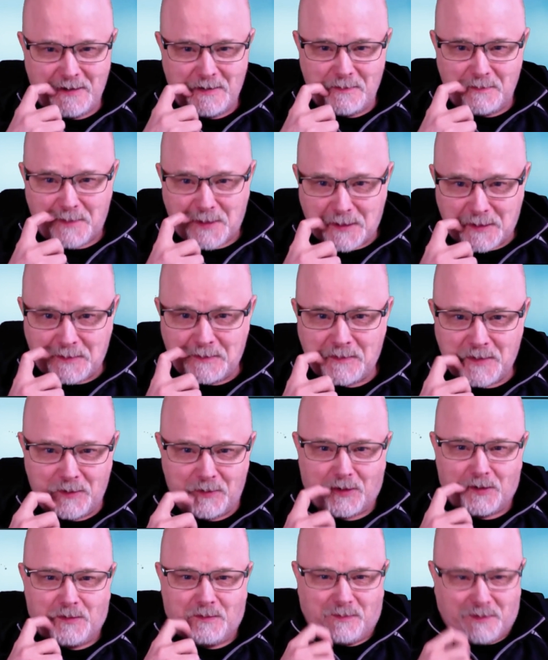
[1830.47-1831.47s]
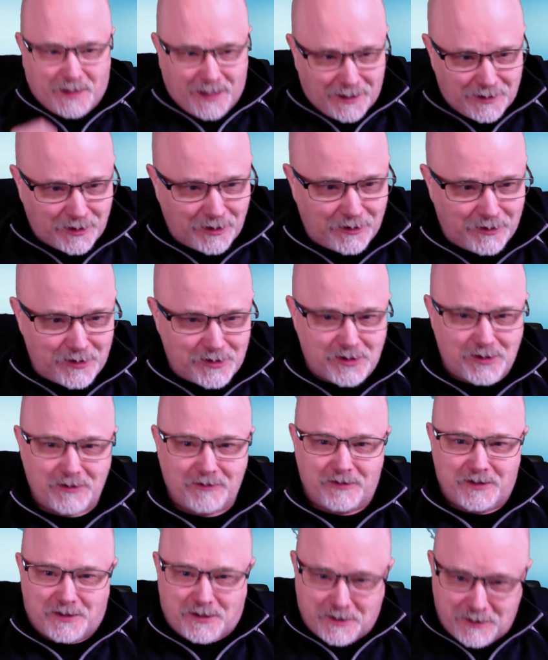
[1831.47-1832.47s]
But there we go. Landed on the
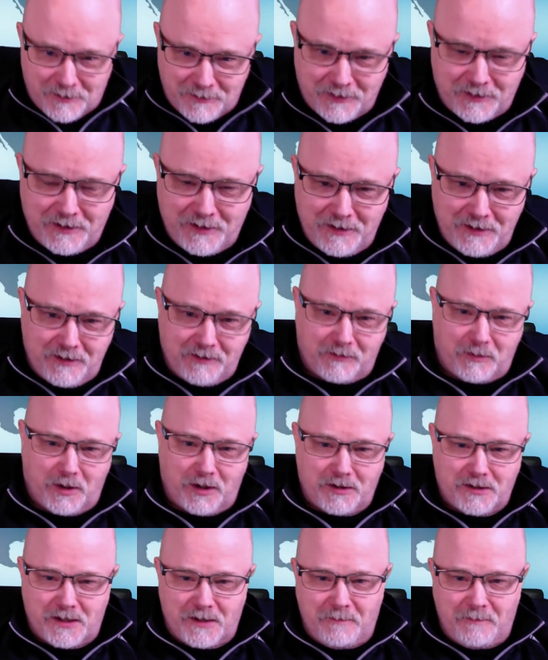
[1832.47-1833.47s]
surface of Mars.